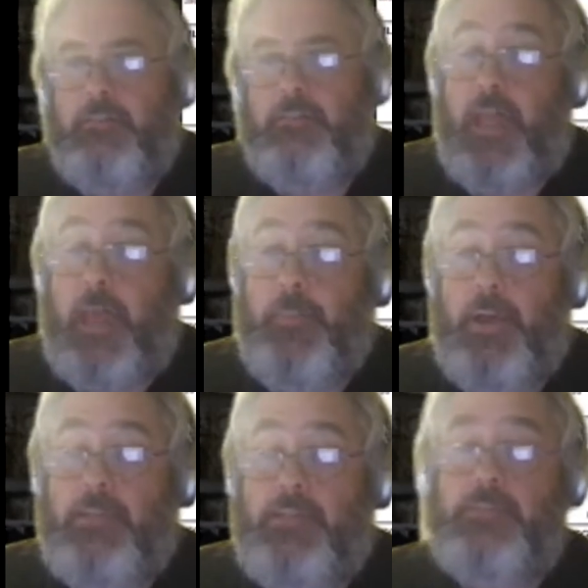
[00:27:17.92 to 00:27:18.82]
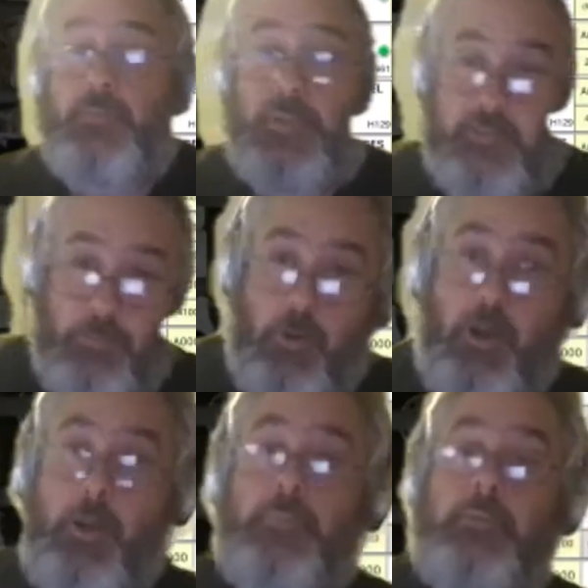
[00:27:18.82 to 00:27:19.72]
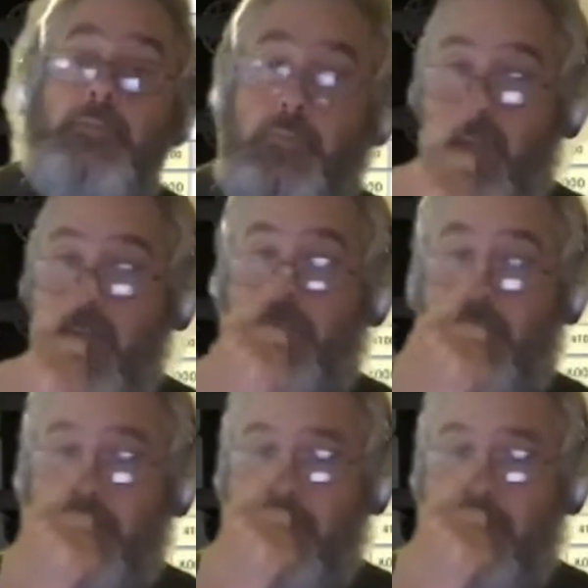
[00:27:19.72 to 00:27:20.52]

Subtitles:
DAT pages, we swipe with our finger.